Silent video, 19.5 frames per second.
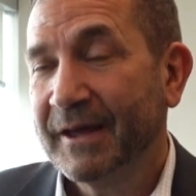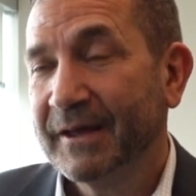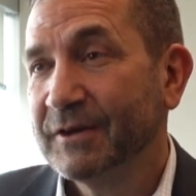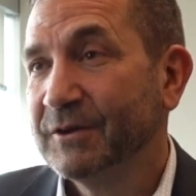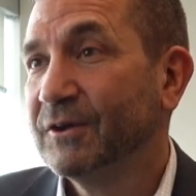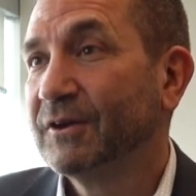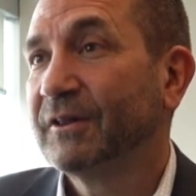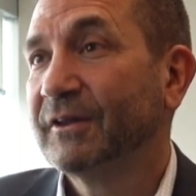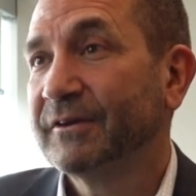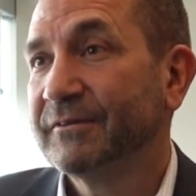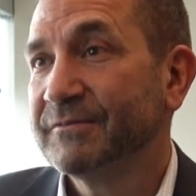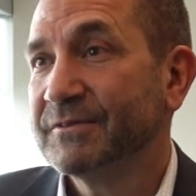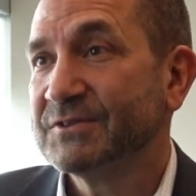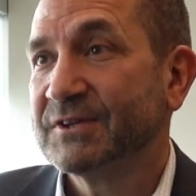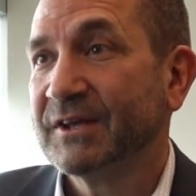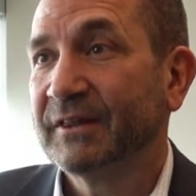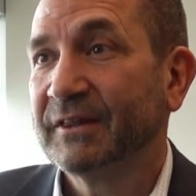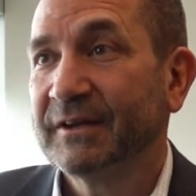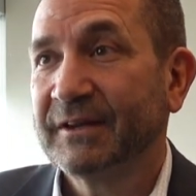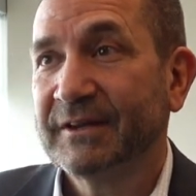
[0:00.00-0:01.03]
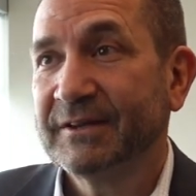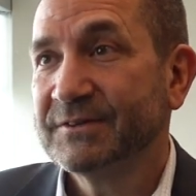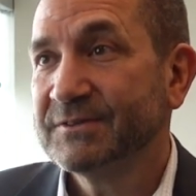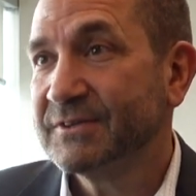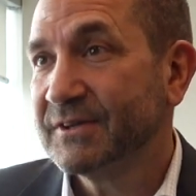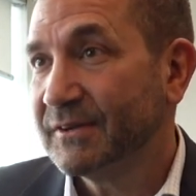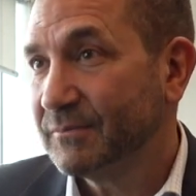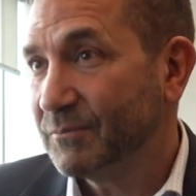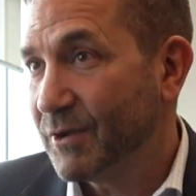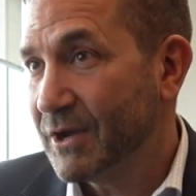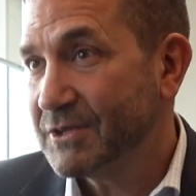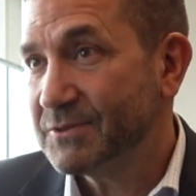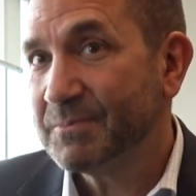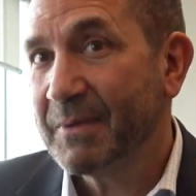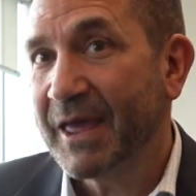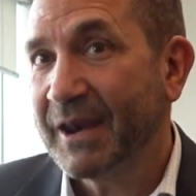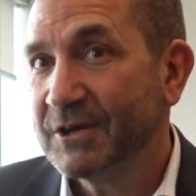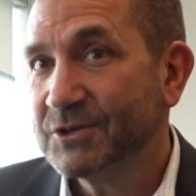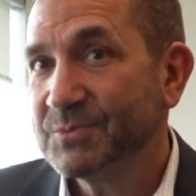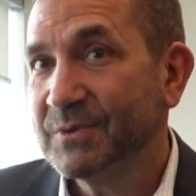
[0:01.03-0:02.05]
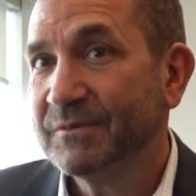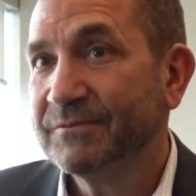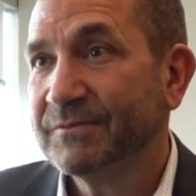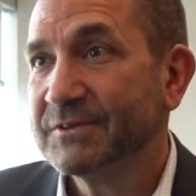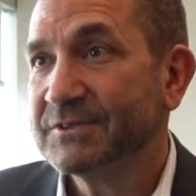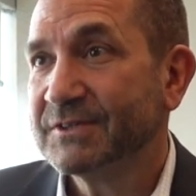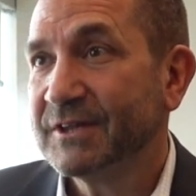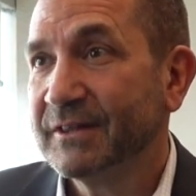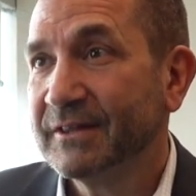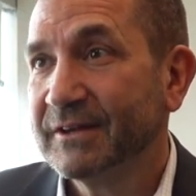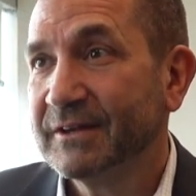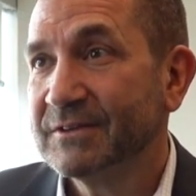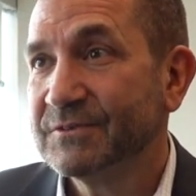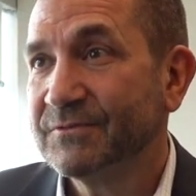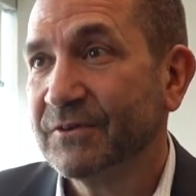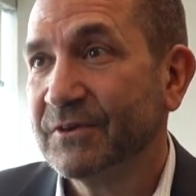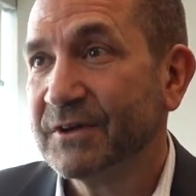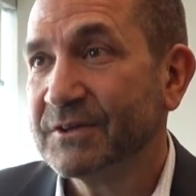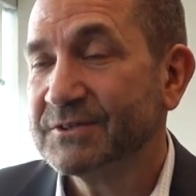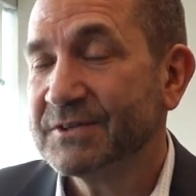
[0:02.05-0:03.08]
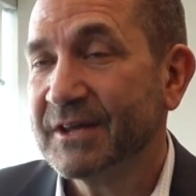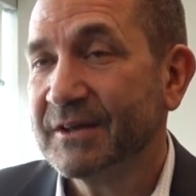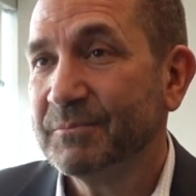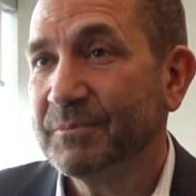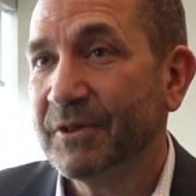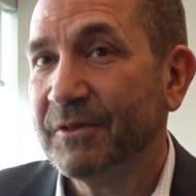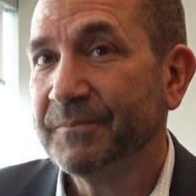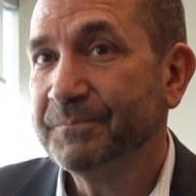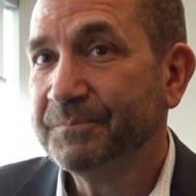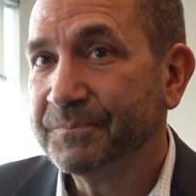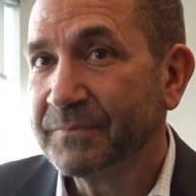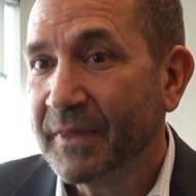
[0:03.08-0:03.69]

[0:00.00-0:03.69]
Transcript: nuclear facilities and waste management facilities, for example,